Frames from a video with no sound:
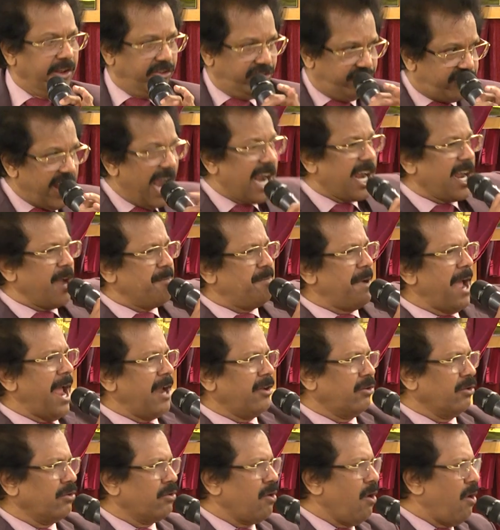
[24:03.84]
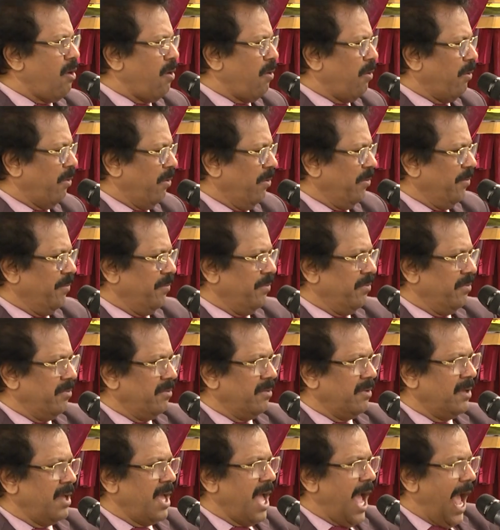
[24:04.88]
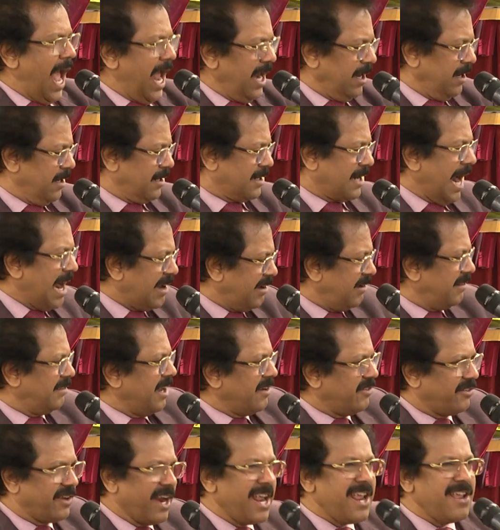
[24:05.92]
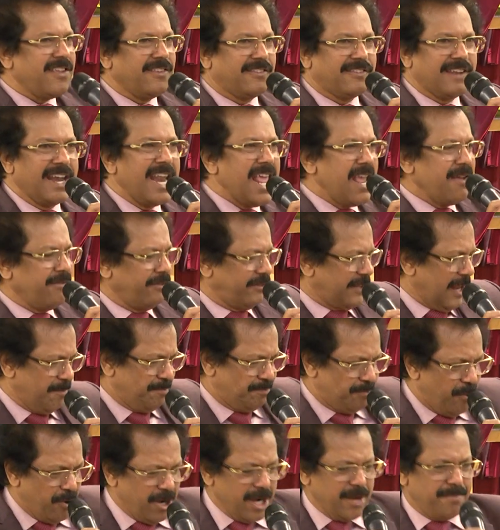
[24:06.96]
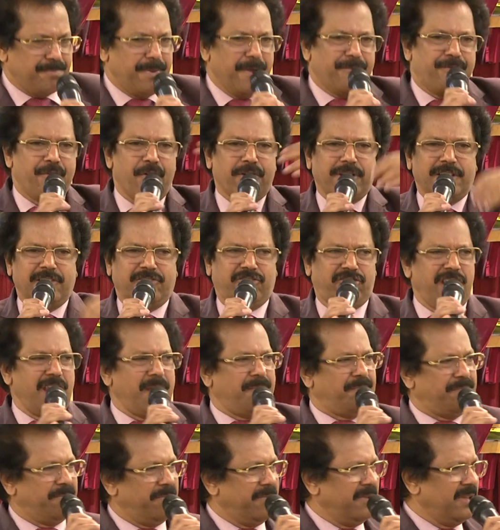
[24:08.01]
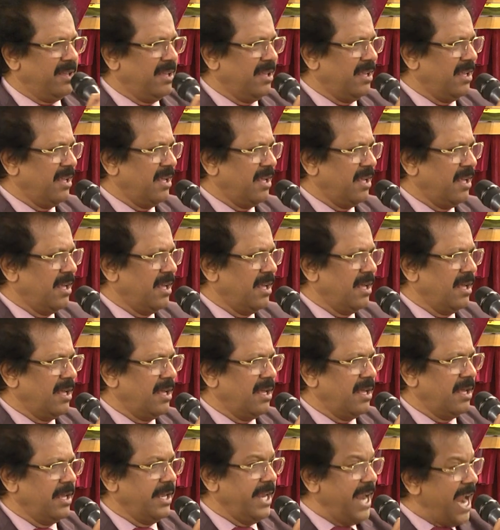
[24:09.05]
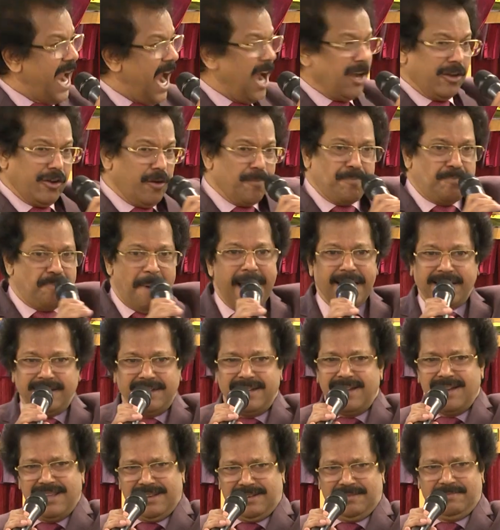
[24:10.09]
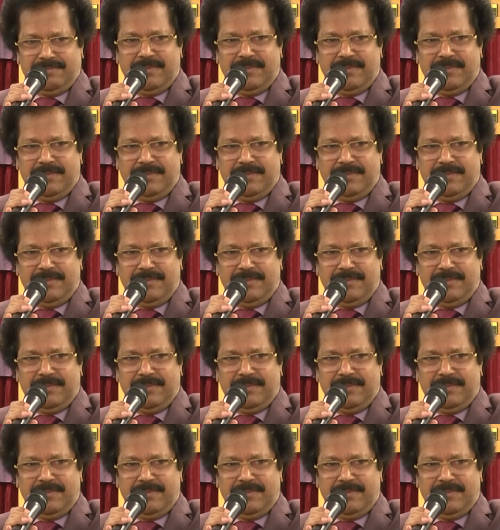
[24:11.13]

Jacob had to go and cut the tree's leaves and put it before the sheep. He had to partner.